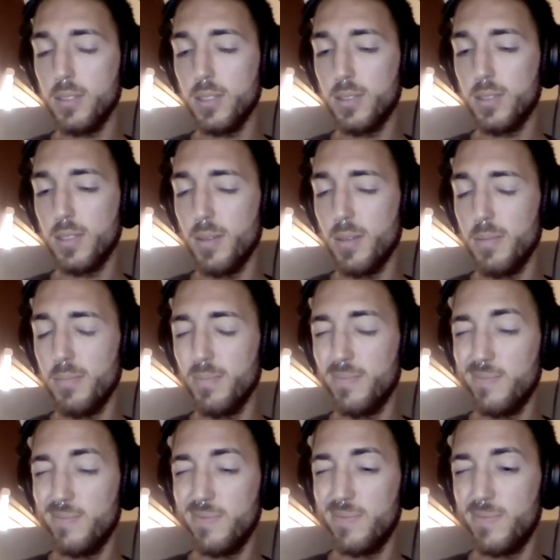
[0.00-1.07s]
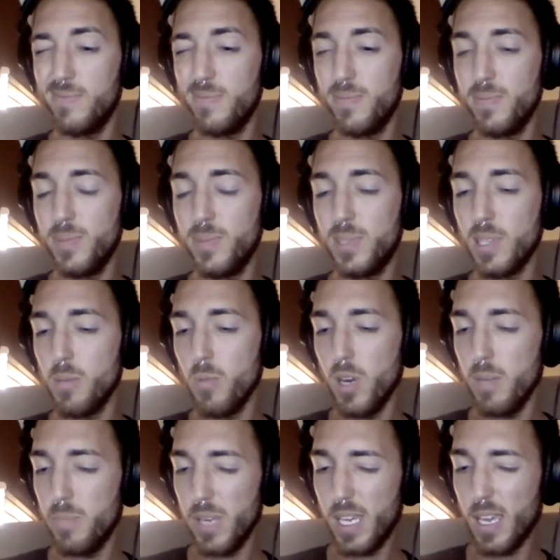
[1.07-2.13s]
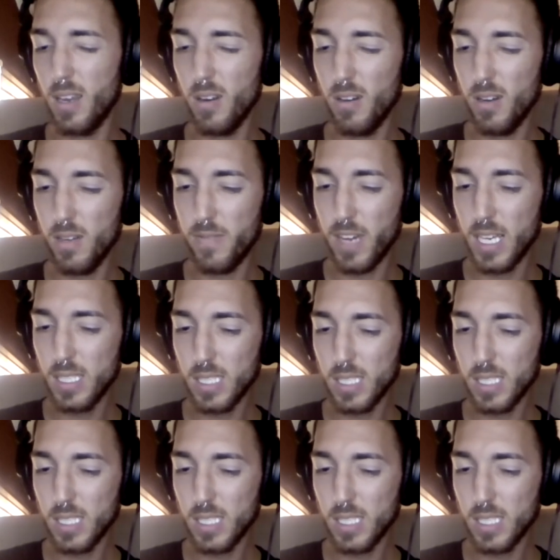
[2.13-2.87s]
some somewhat beginner advice.